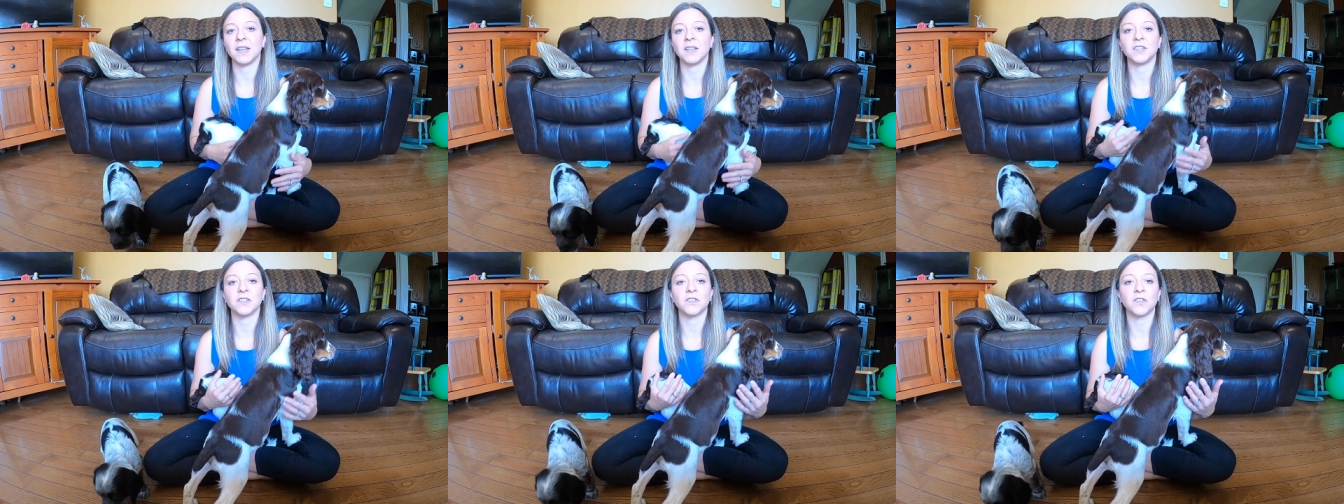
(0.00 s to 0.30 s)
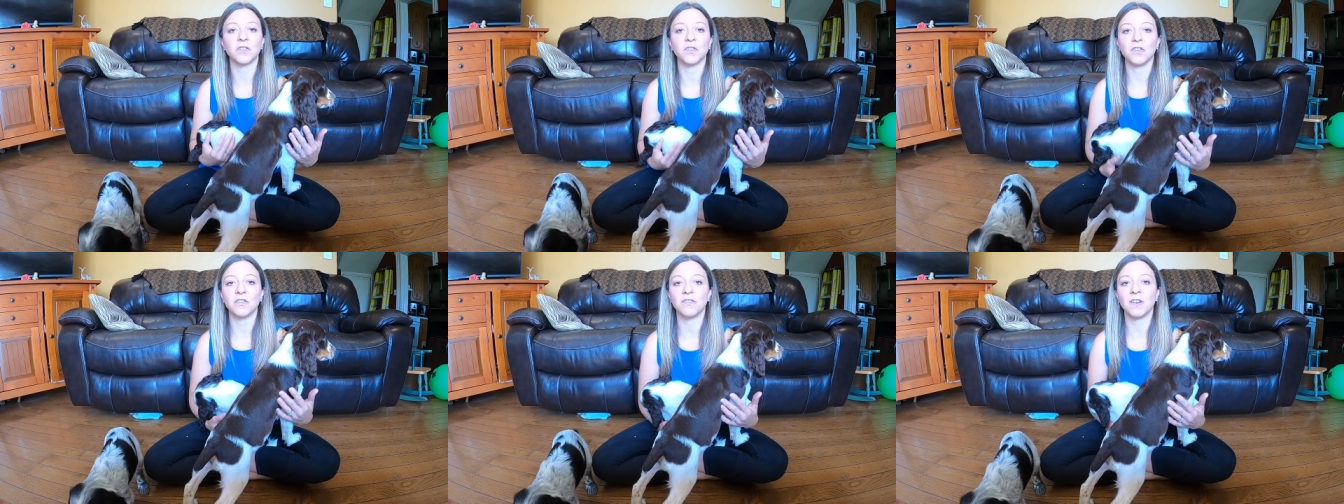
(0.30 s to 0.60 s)
into
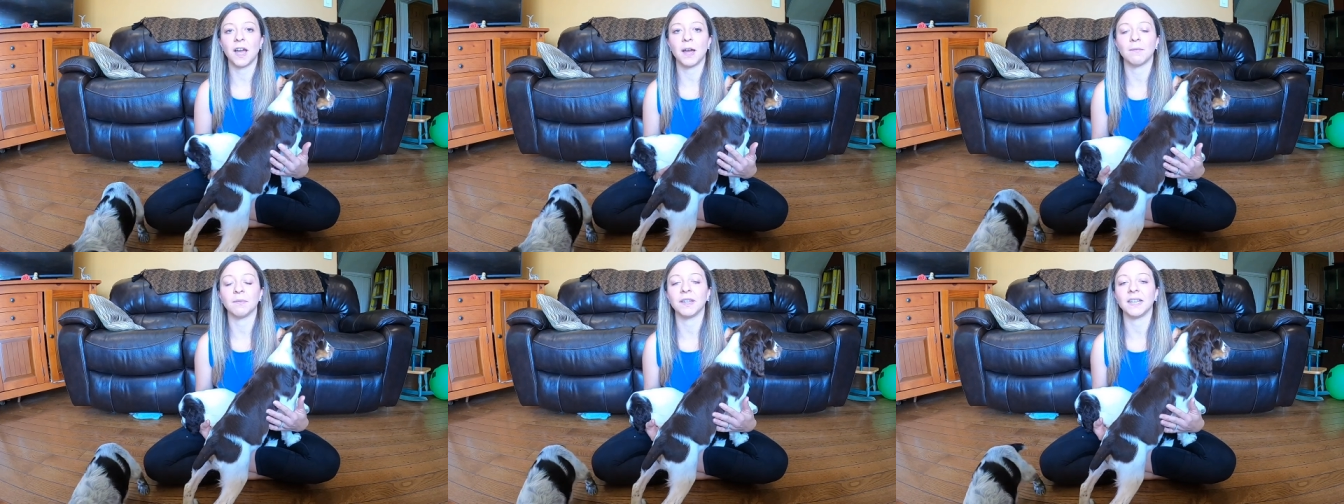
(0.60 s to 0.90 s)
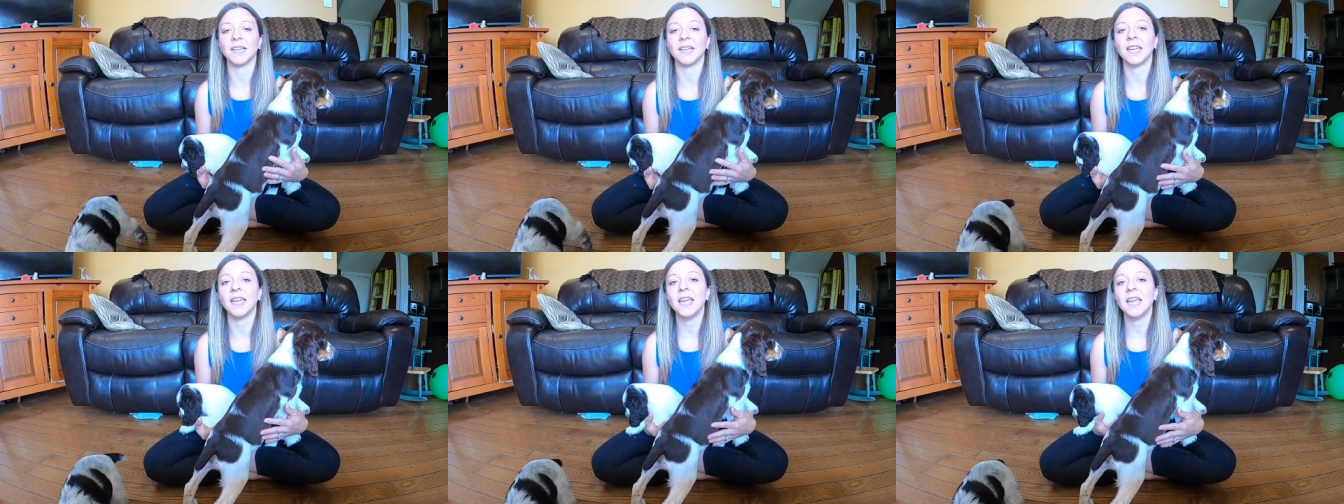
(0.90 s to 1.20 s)
their new
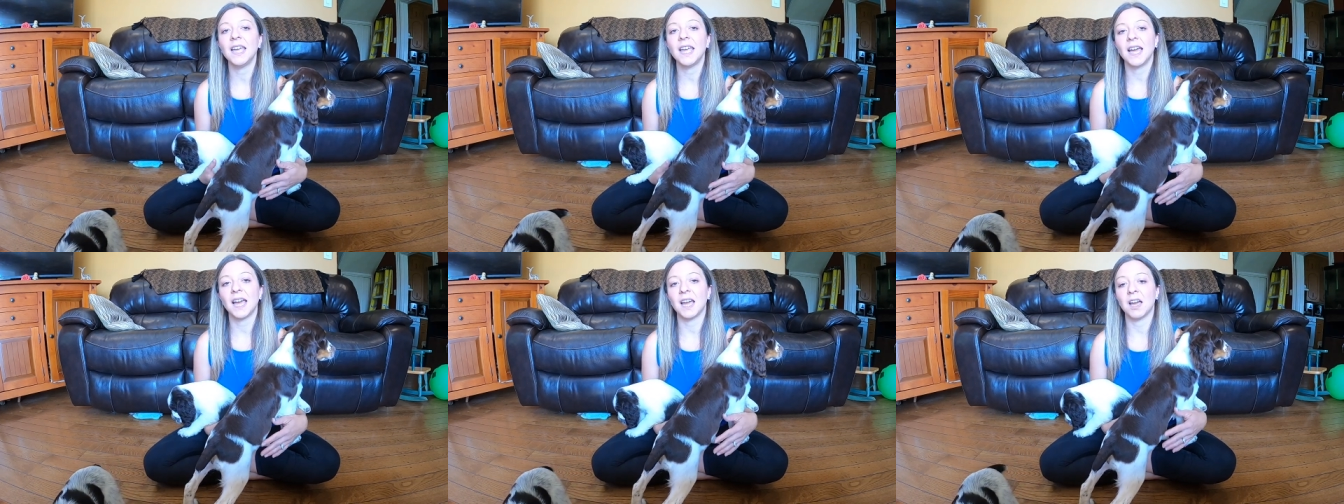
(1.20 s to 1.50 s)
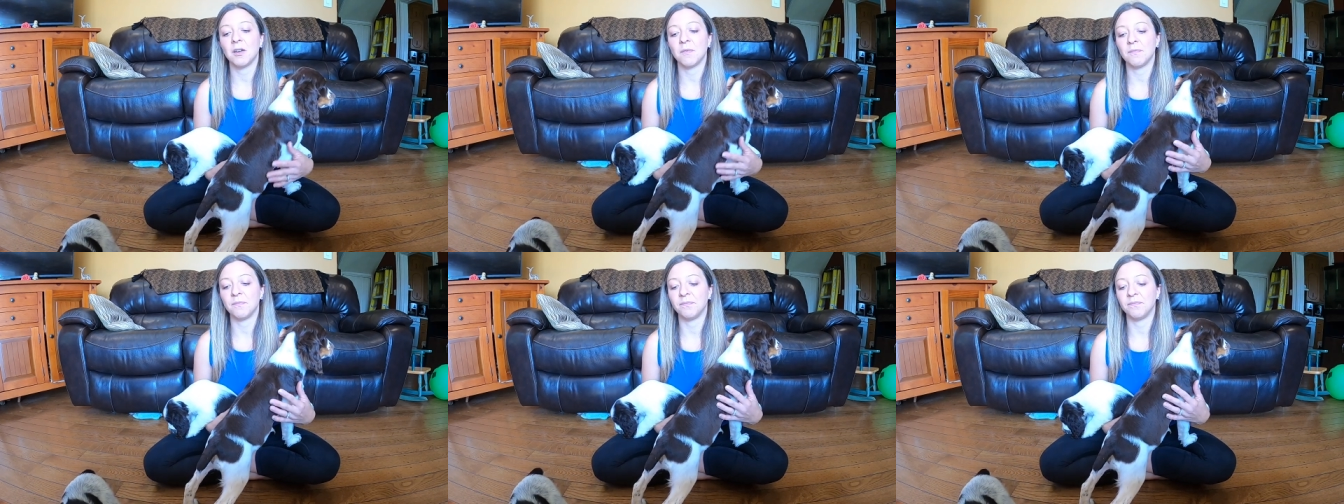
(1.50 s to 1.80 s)
family,
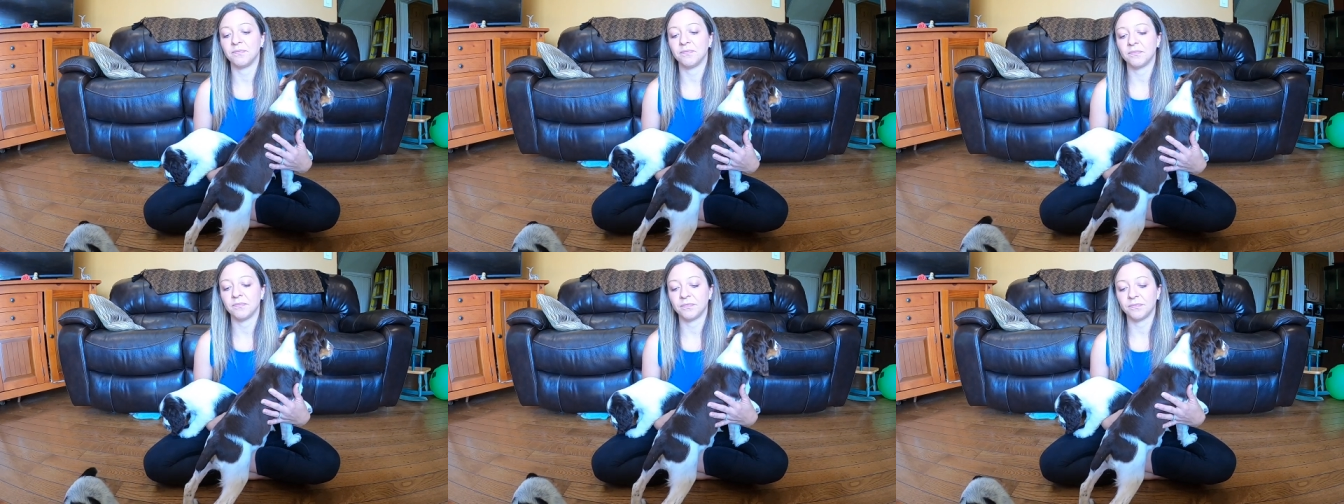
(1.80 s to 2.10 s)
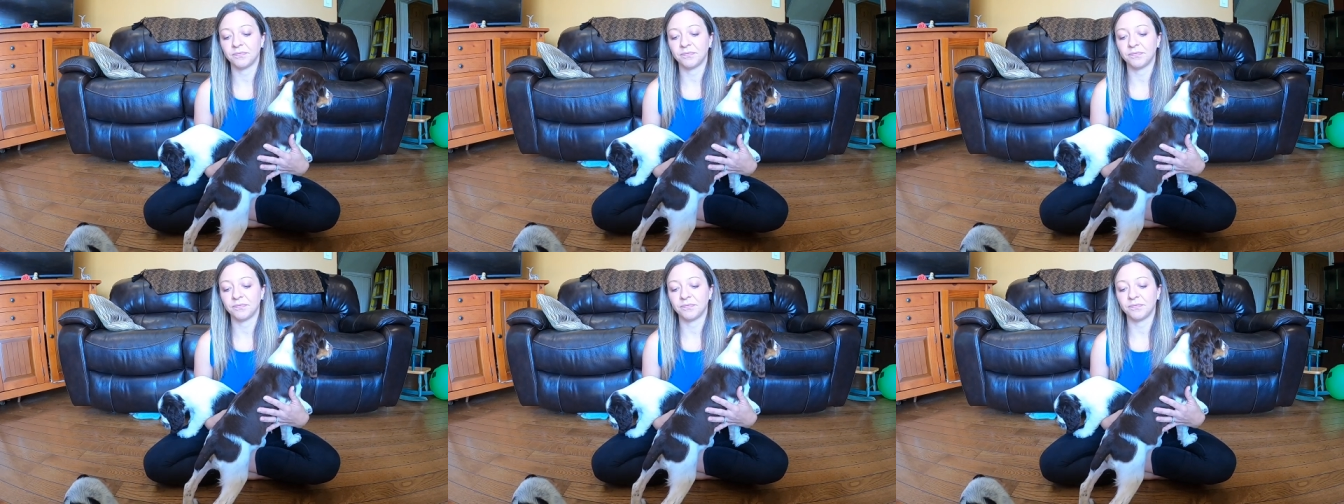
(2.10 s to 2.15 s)
um,